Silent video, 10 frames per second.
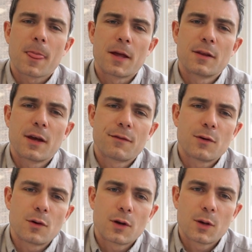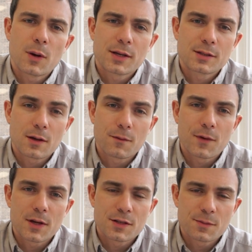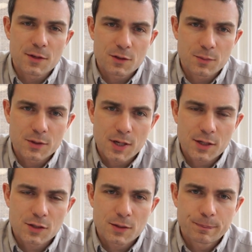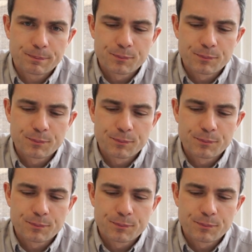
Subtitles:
and therefore who has unfair dismissal protection.